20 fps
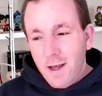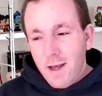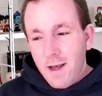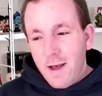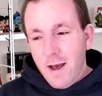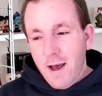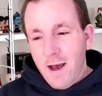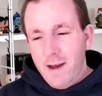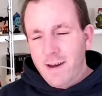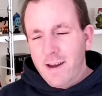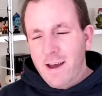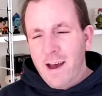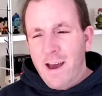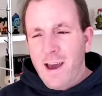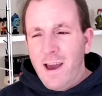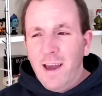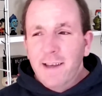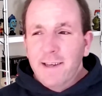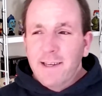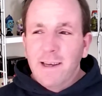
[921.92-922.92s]
and I
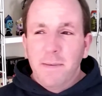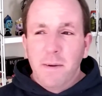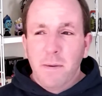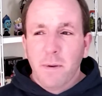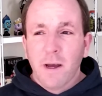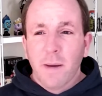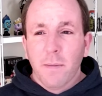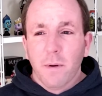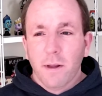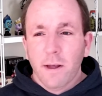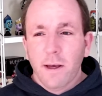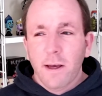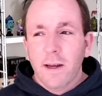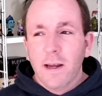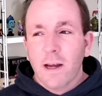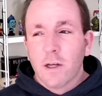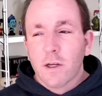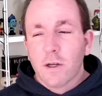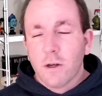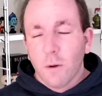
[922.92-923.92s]
hate seeing people get bullied. I
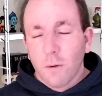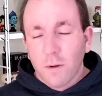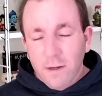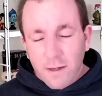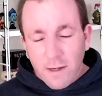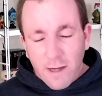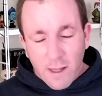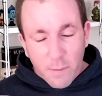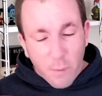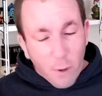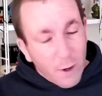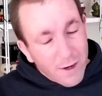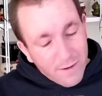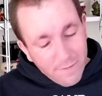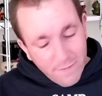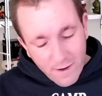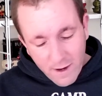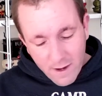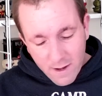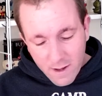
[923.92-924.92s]
just don't get the point of
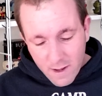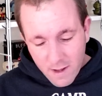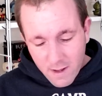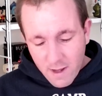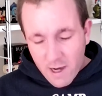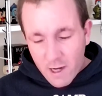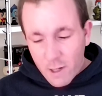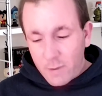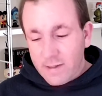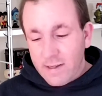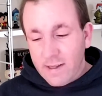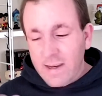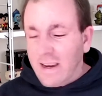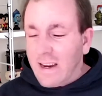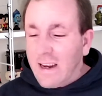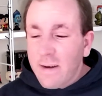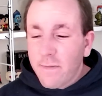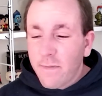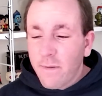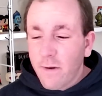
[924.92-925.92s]
it. I don't see the
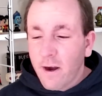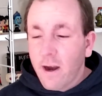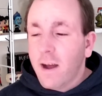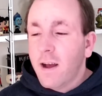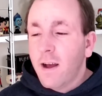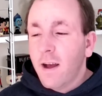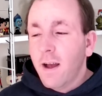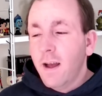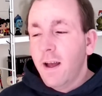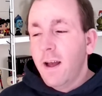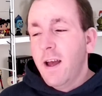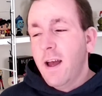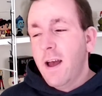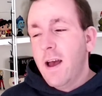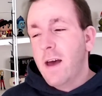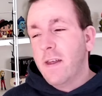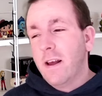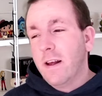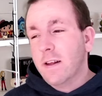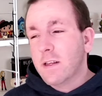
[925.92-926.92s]
need for it. I
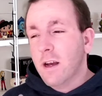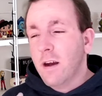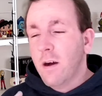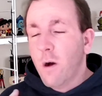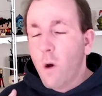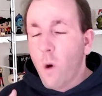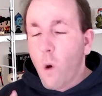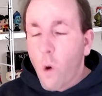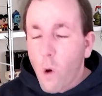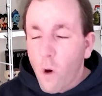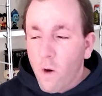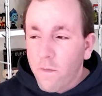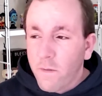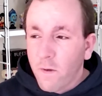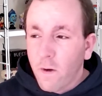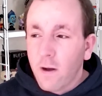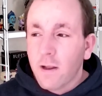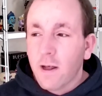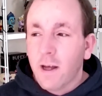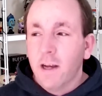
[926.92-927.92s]
think it's
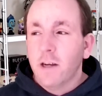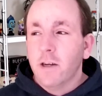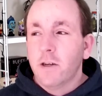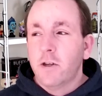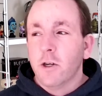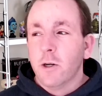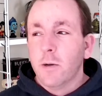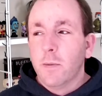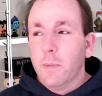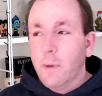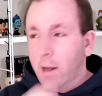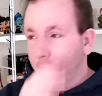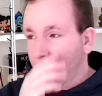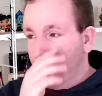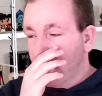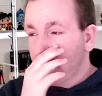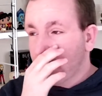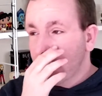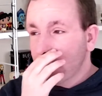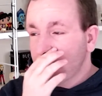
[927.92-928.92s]
awful, and it should be
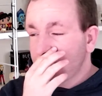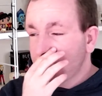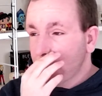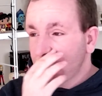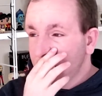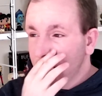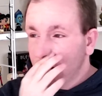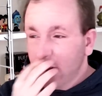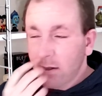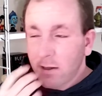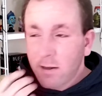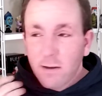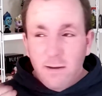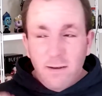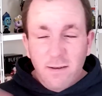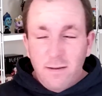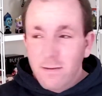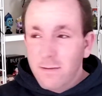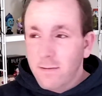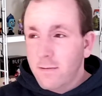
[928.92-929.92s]

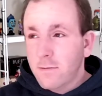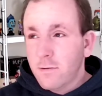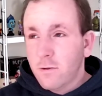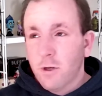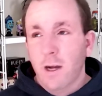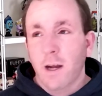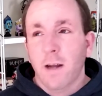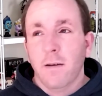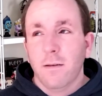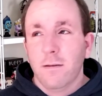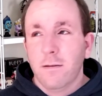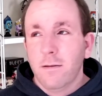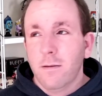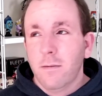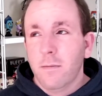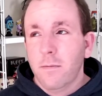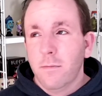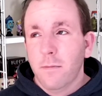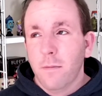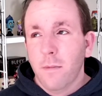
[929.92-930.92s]
tried,
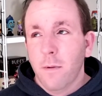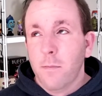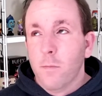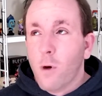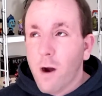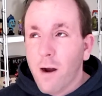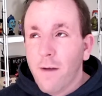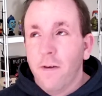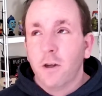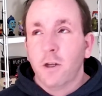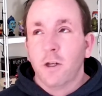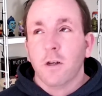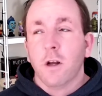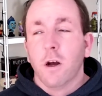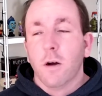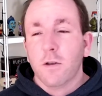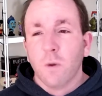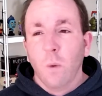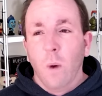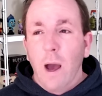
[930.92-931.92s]
and more effort should go
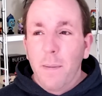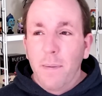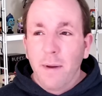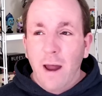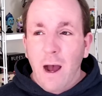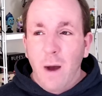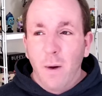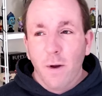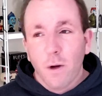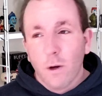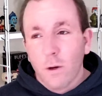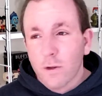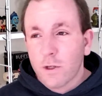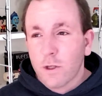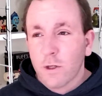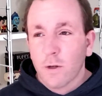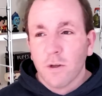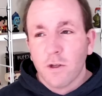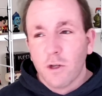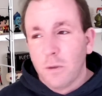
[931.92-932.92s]
to wiping it out in all
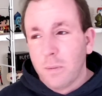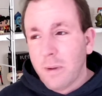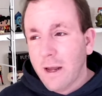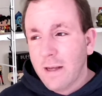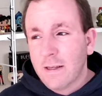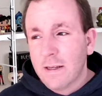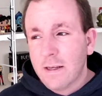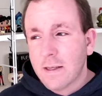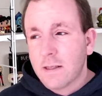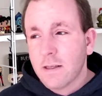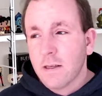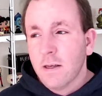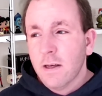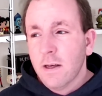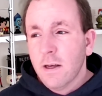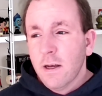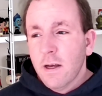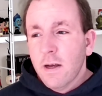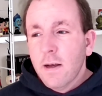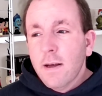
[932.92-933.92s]
schools and all places.
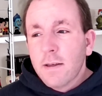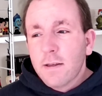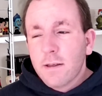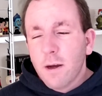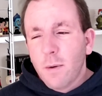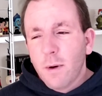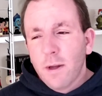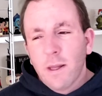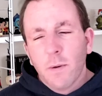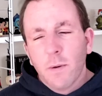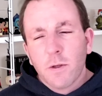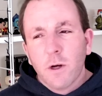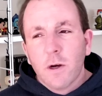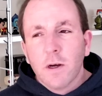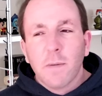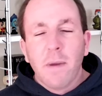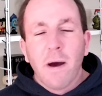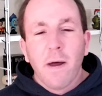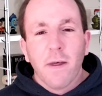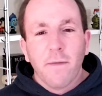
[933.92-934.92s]
So when they were talking
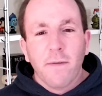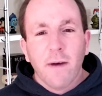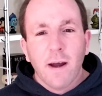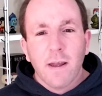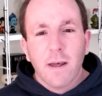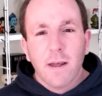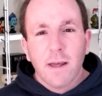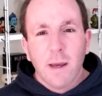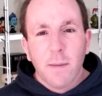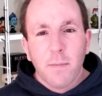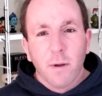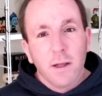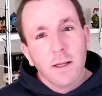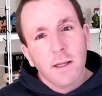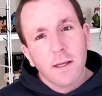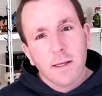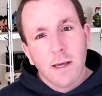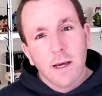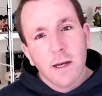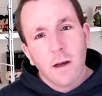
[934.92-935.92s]
about the fact that they bullied this
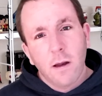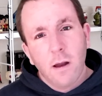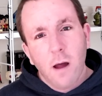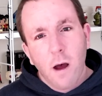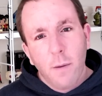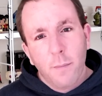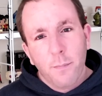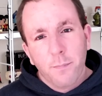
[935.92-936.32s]
kid a lot,